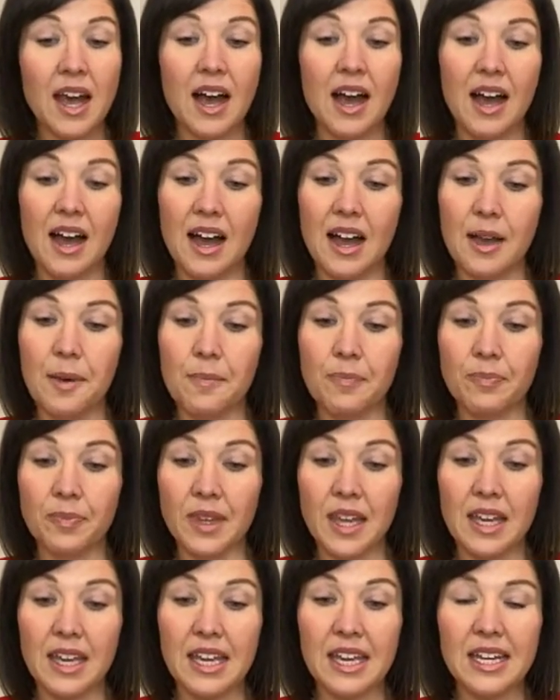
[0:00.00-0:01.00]
Um,
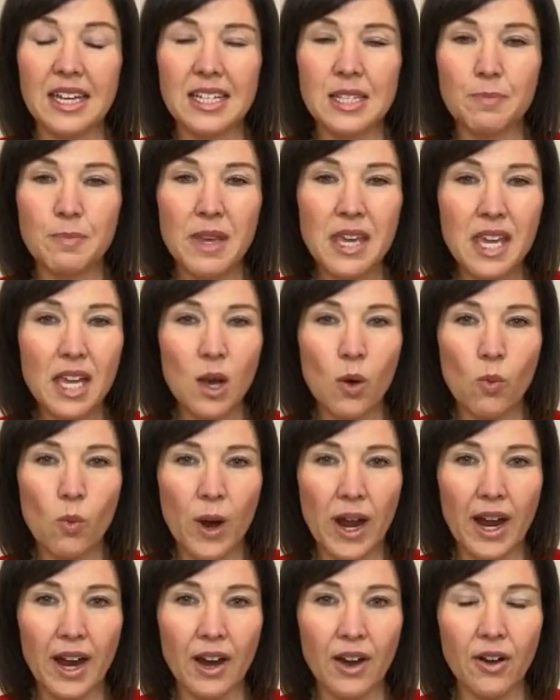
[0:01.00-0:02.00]
it is being
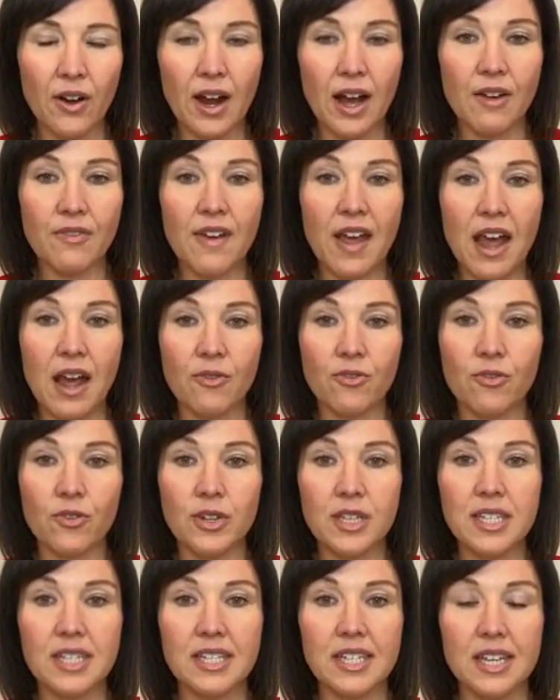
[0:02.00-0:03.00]
aware of
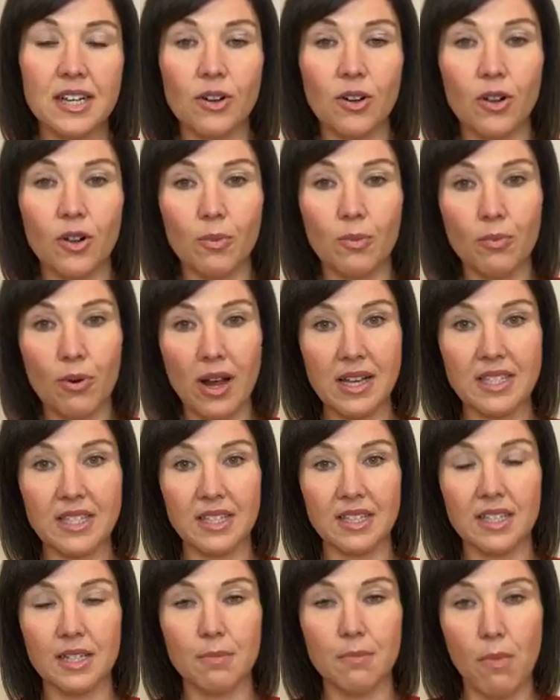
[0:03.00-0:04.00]
every single
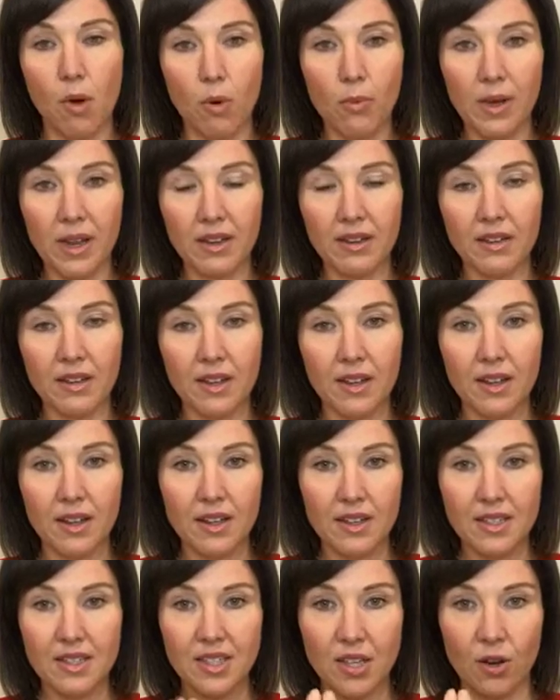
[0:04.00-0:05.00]
present moment.
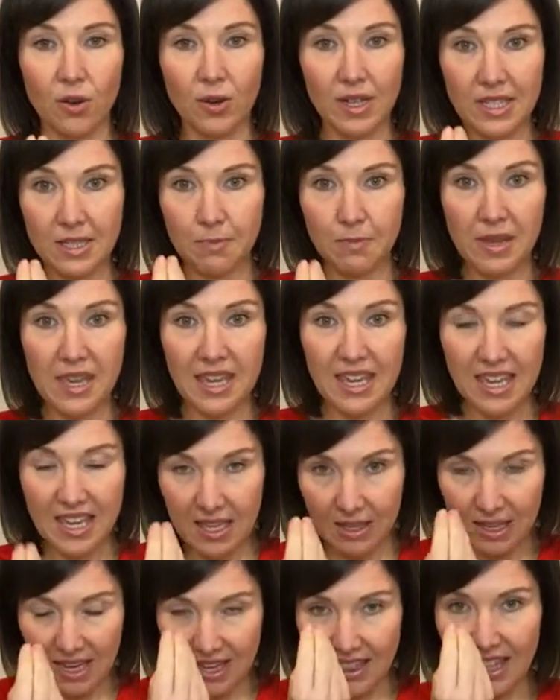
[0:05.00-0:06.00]
So it's being
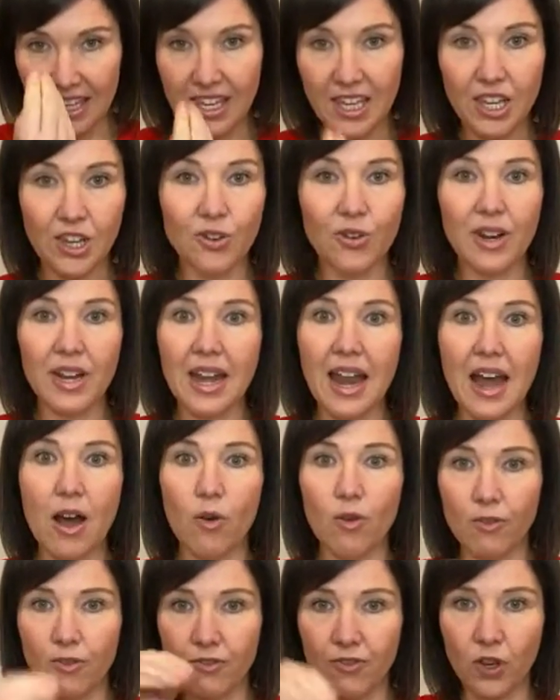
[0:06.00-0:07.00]
in the here and
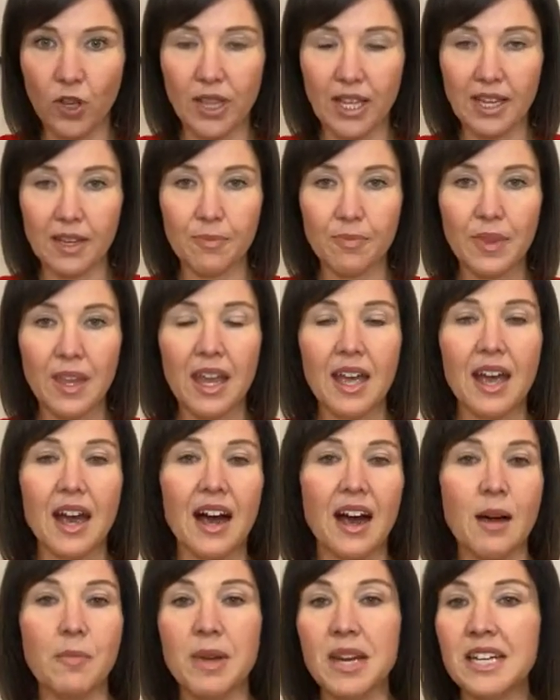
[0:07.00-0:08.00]
now fully.
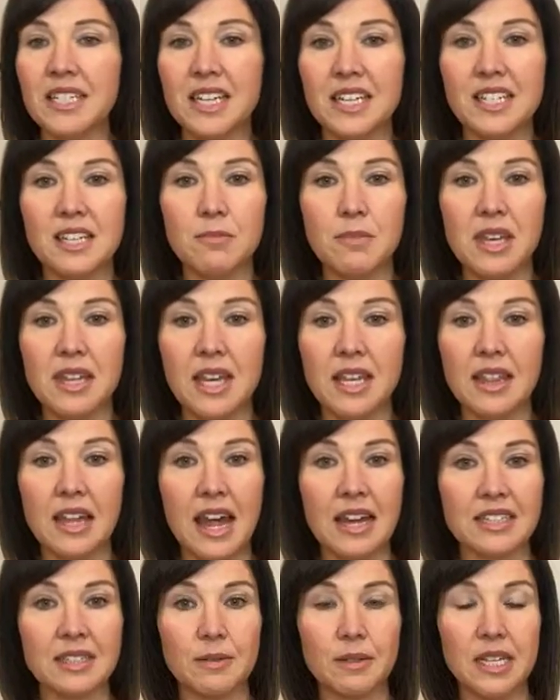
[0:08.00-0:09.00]
Um, and it doesn't mean that
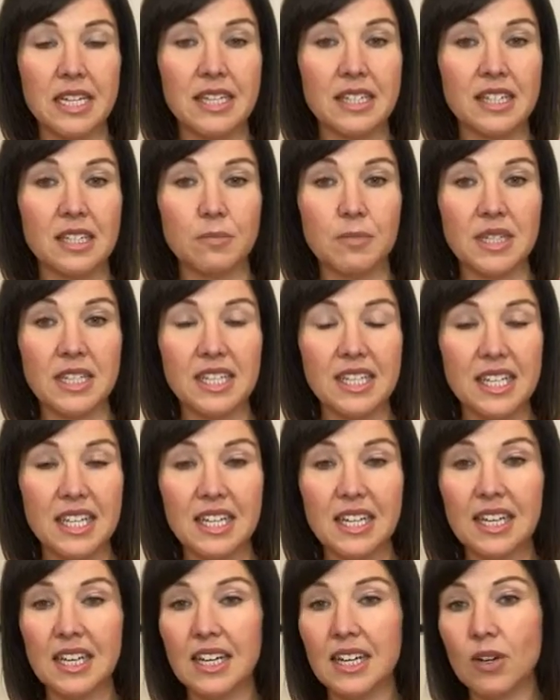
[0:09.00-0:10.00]
that needs to be
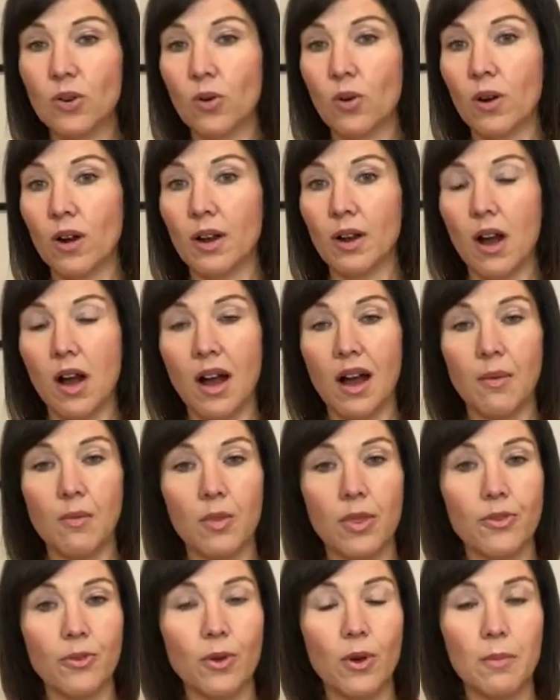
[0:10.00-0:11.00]
seated or
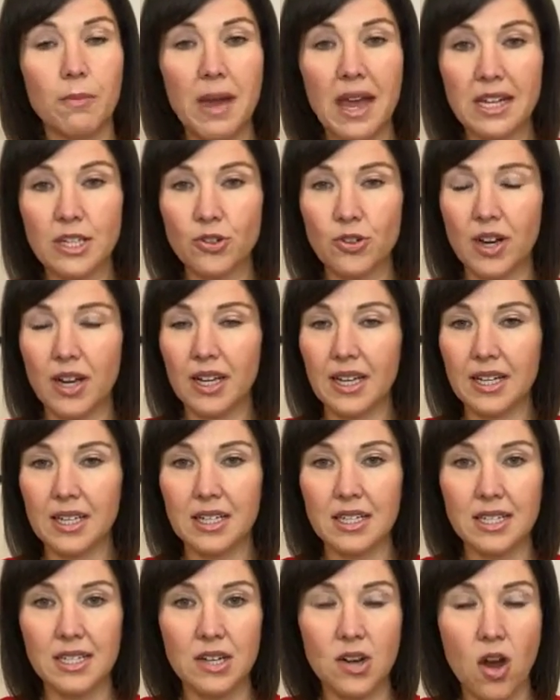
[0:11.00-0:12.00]
um, through a mantra. It
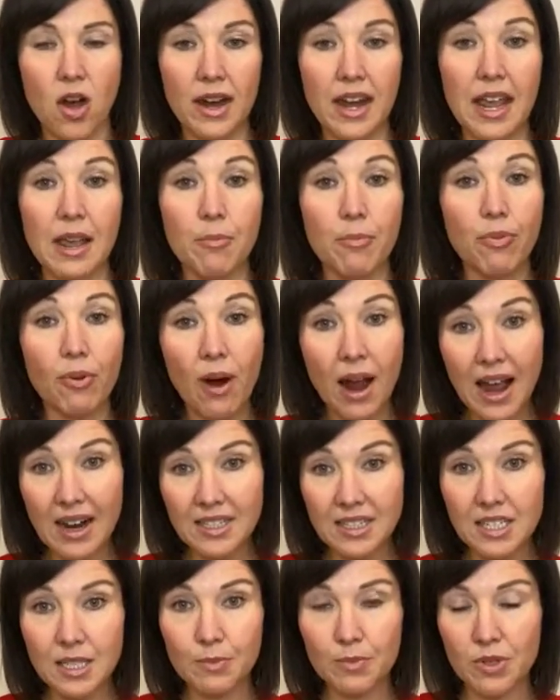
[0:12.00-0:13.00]
is not a
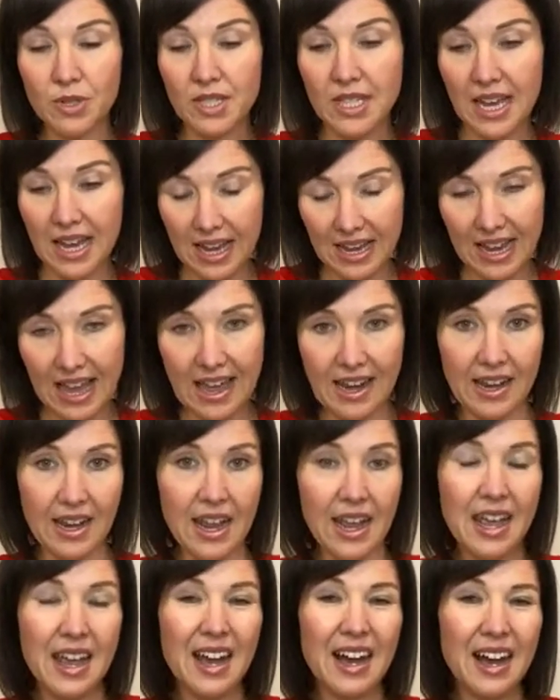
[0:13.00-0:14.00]
practice per se, again.
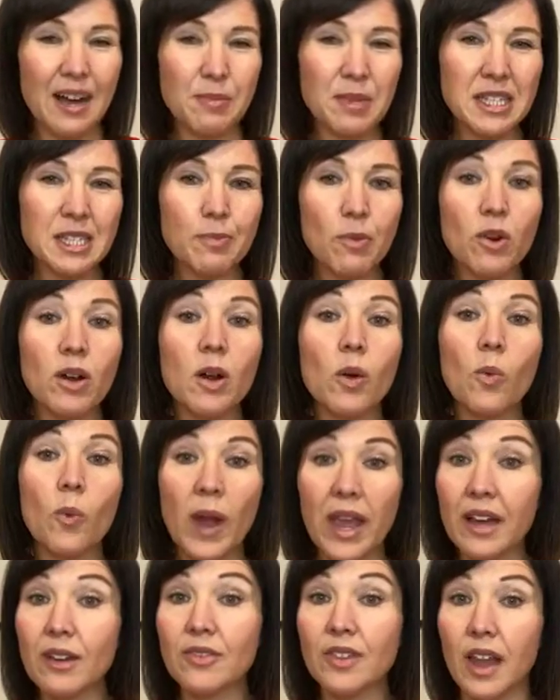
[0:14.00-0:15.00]
Um, it's more a
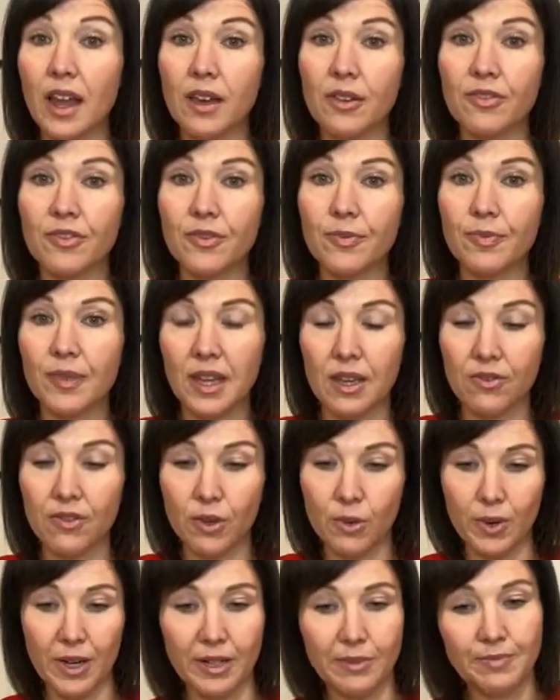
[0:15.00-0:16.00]
way of life, if
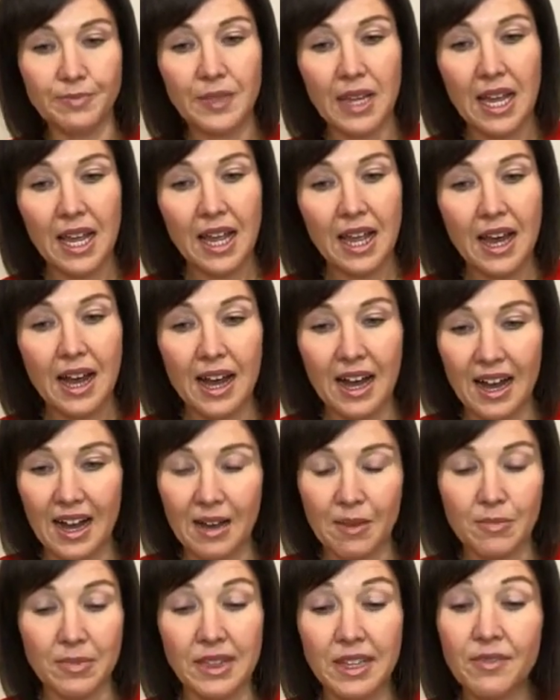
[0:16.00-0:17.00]
you will,
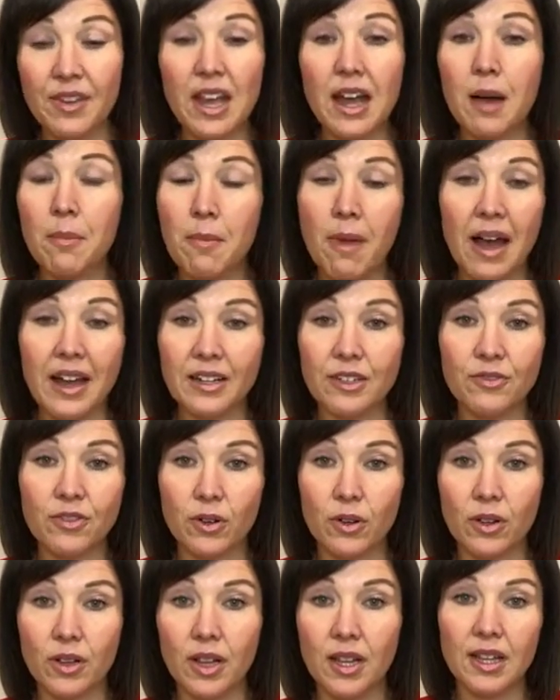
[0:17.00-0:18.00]
um, living a
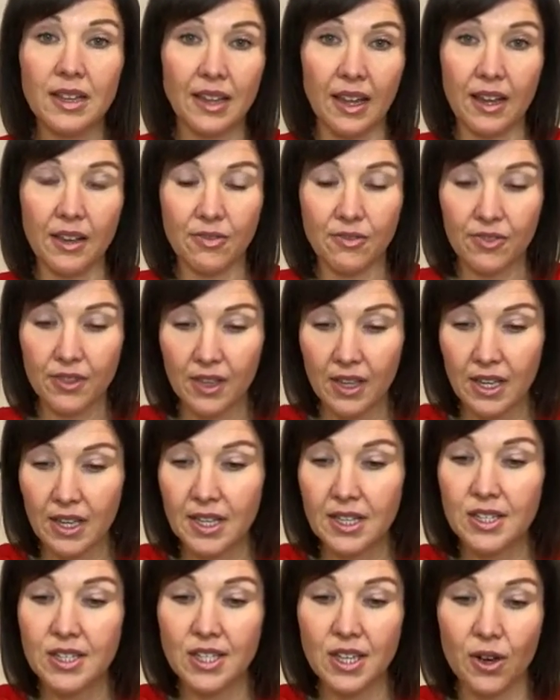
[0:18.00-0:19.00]
mindful life.
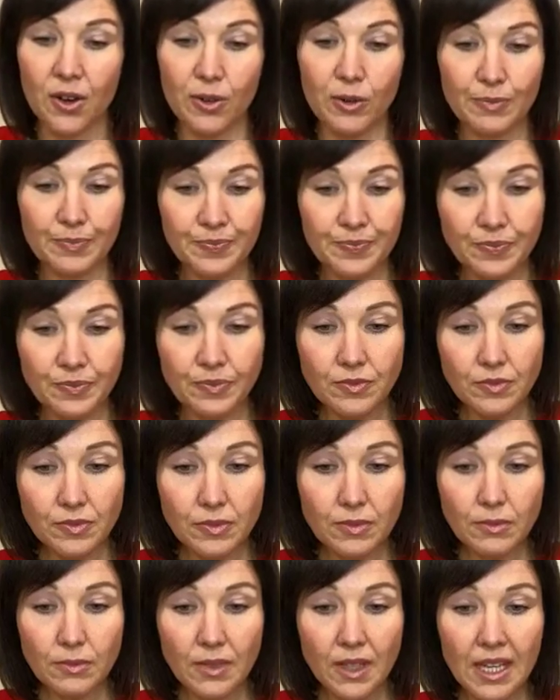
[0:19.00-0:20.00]
So
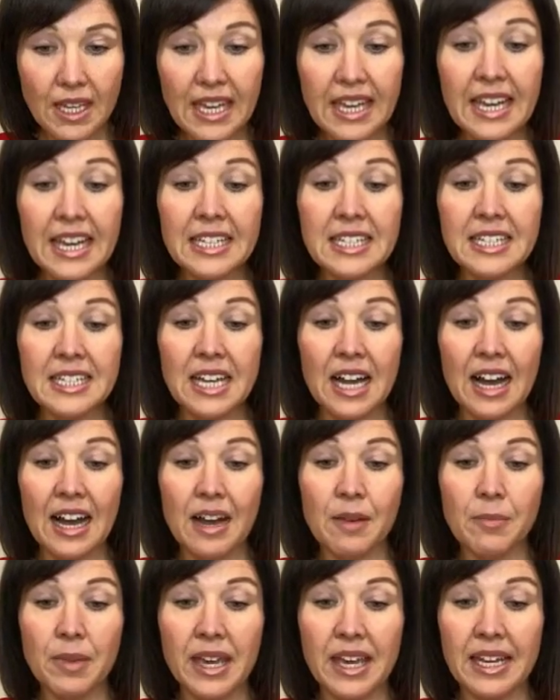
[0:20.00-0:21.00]
is
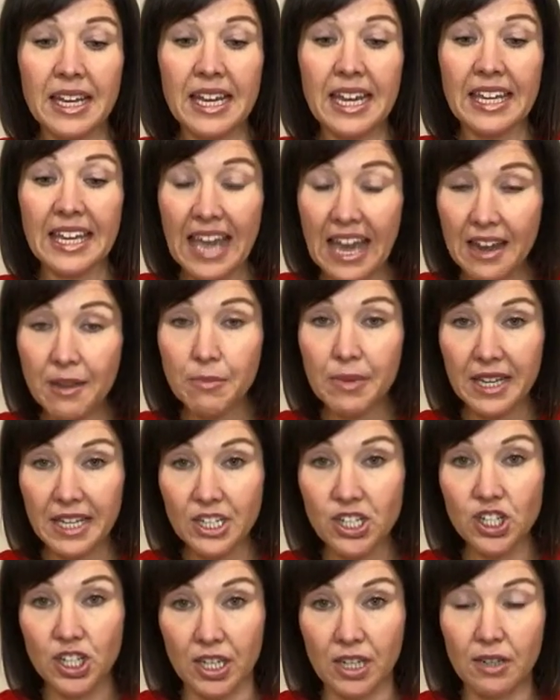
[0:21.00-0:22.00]
um, it can be
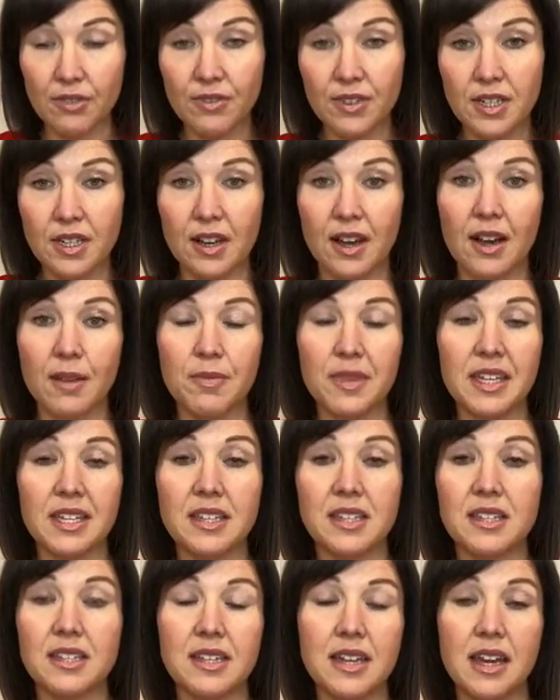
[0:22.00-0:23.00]
achieved um,
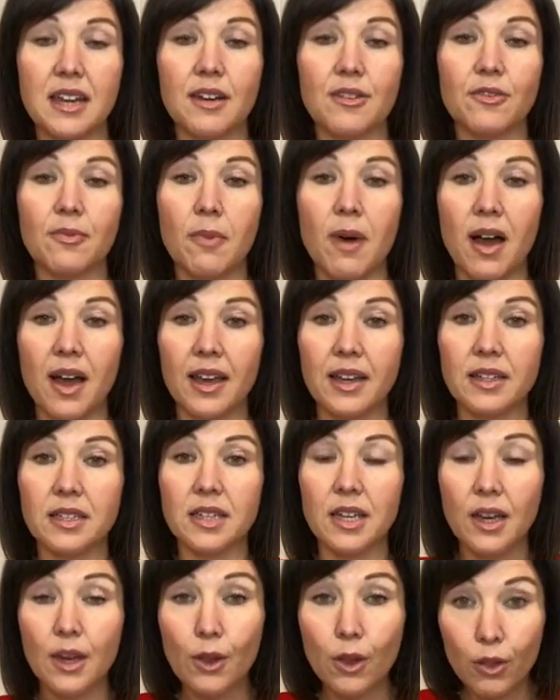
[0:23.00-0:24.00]
this state of mind
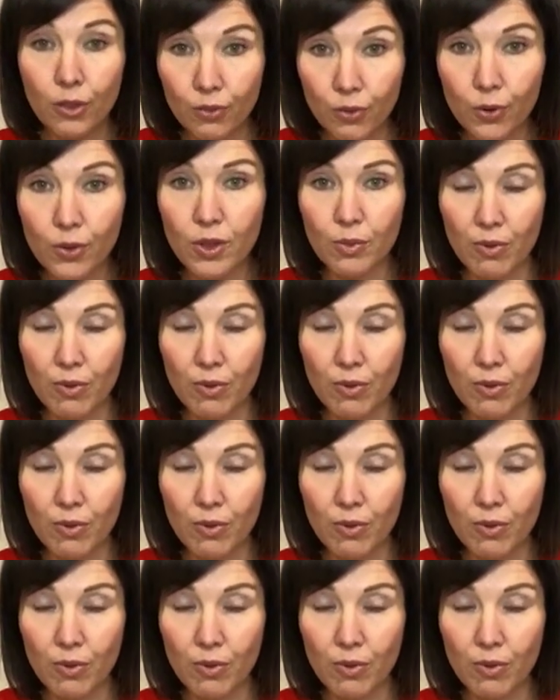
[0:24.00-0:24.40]
through the